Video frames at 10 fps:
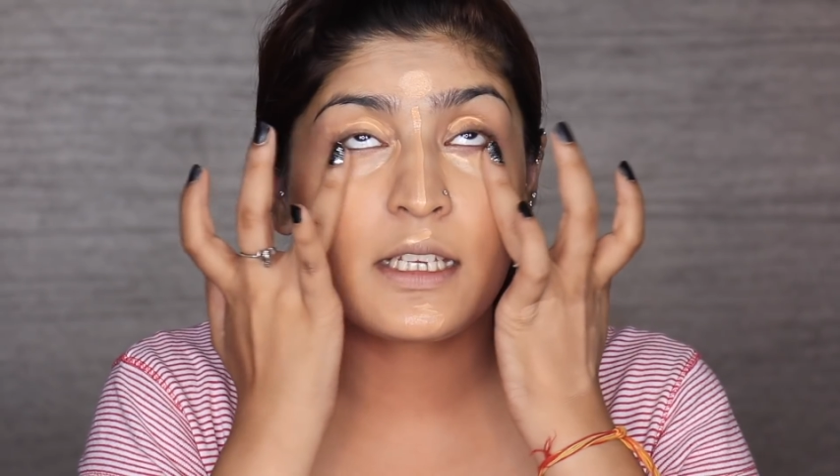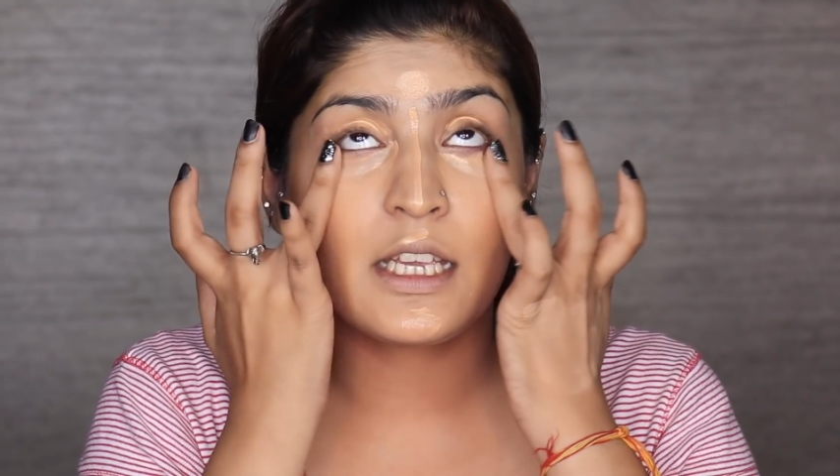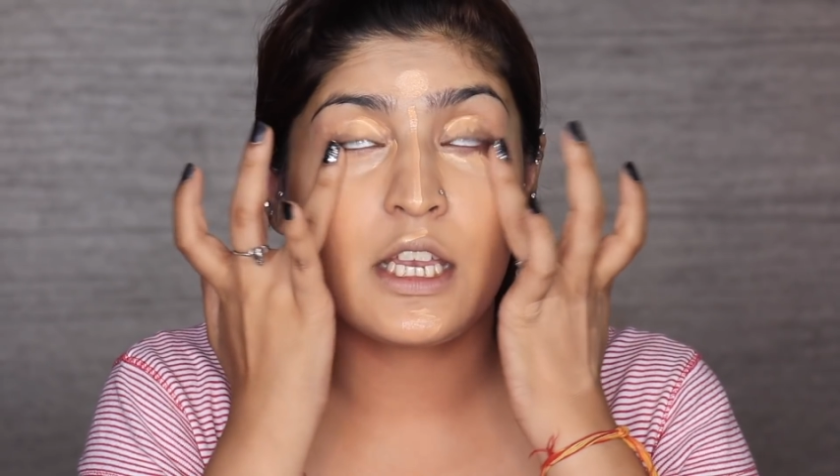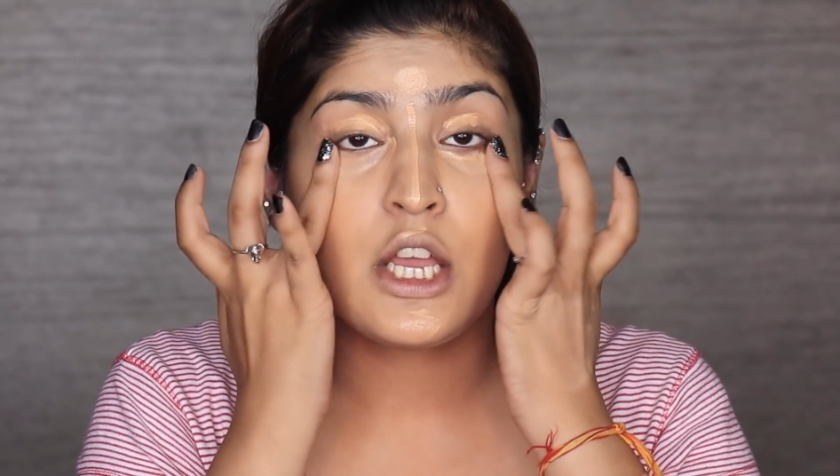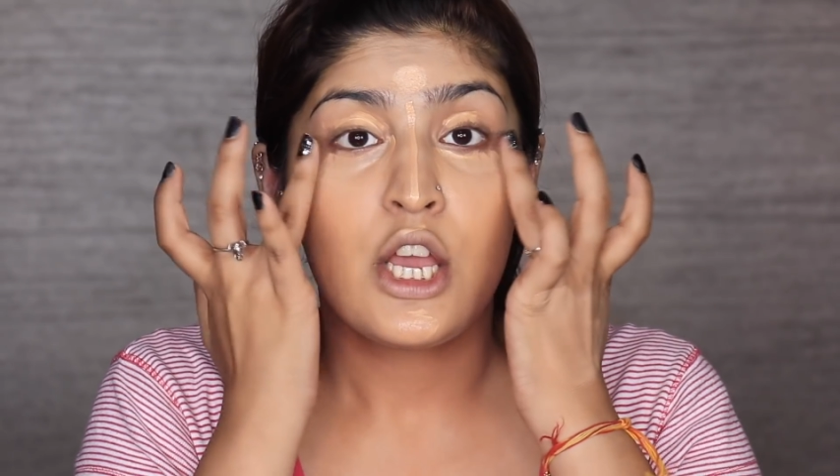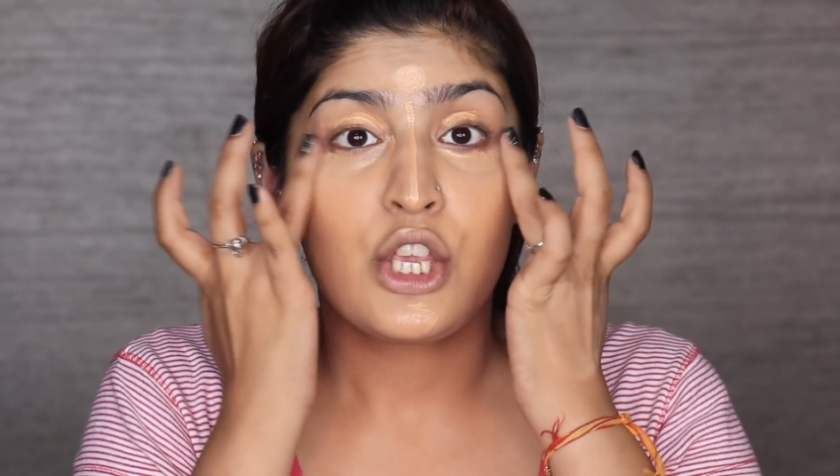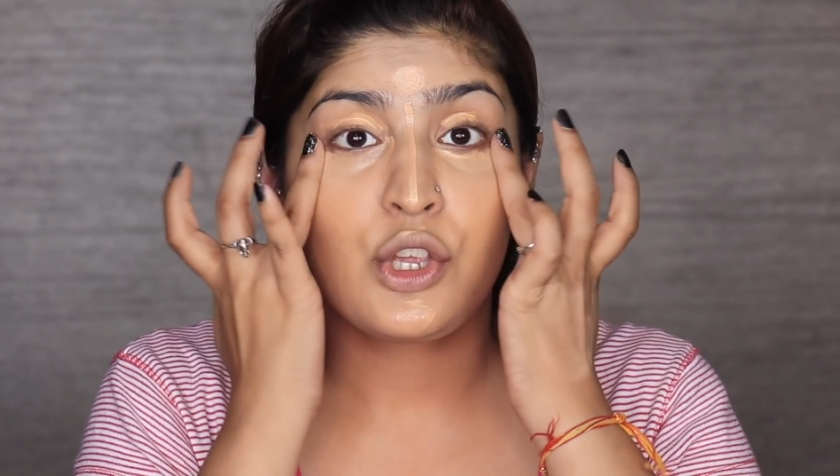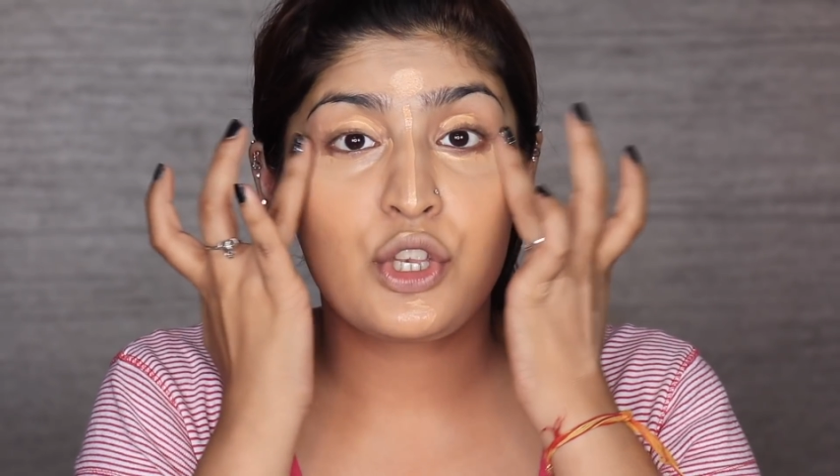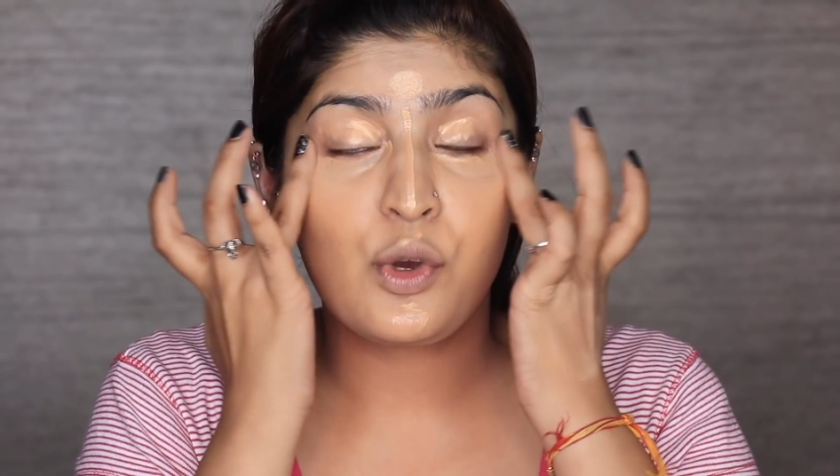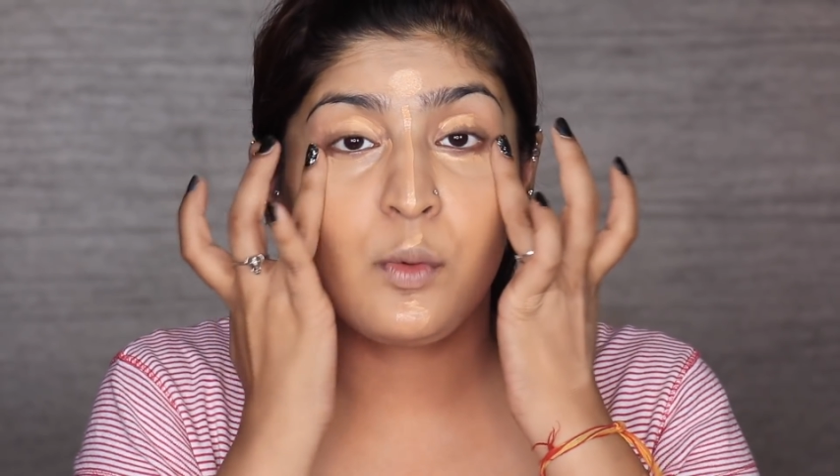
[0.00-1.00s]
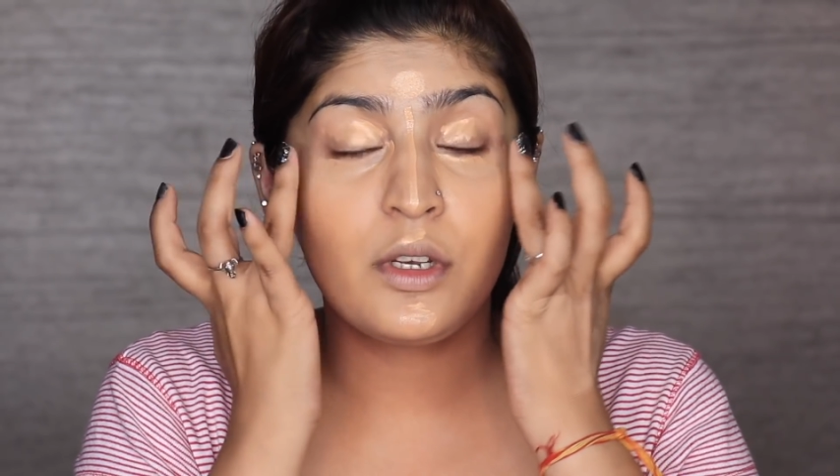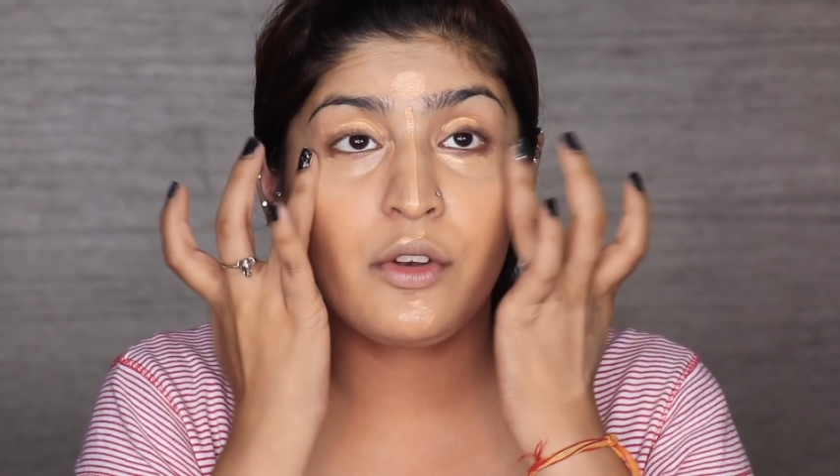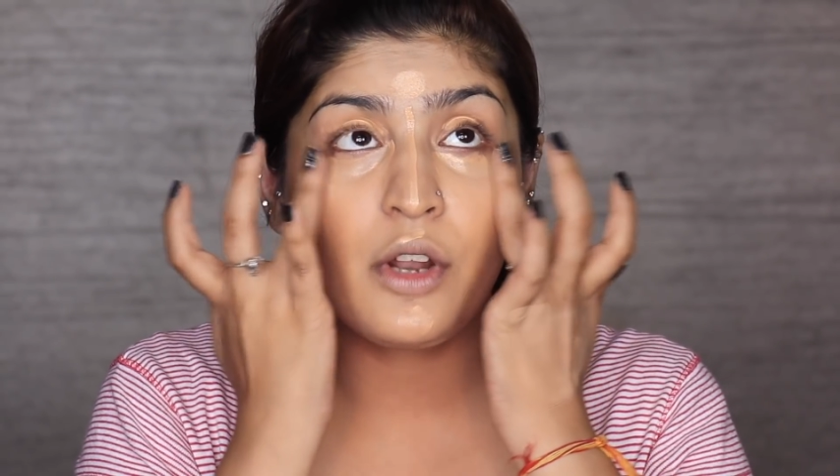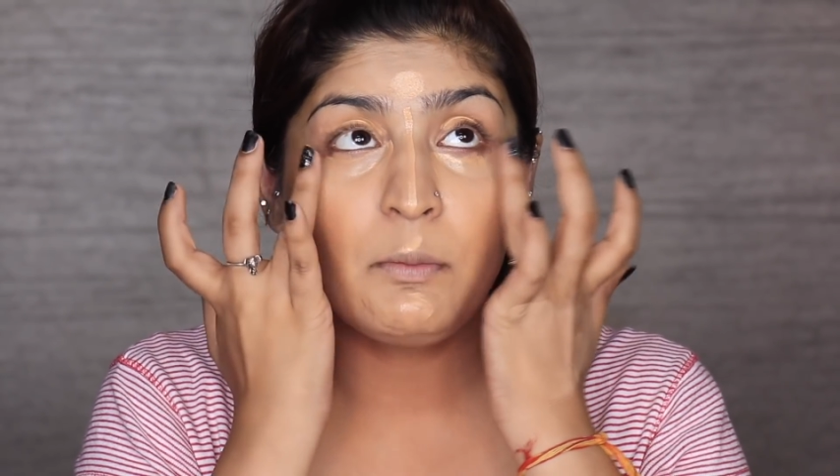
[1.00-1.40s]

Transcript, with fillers: it in you don't want to